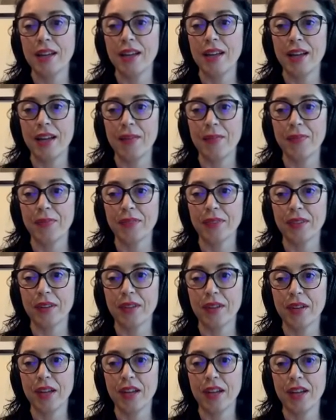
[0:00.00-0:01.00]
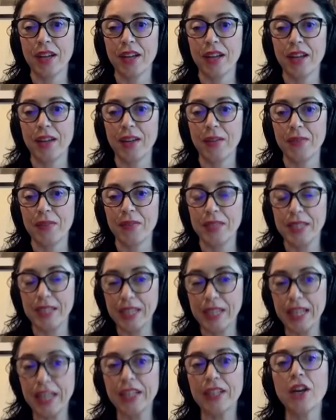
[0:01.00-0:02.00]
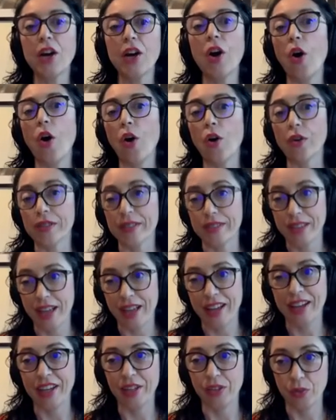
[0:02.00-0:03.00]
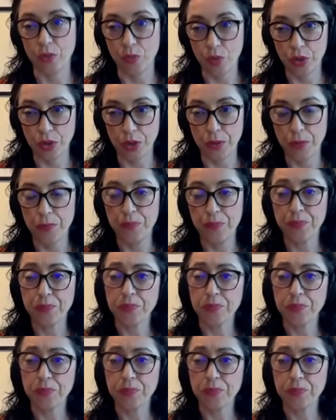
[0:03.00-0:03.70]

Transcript: um, um, slid or sunk in the water.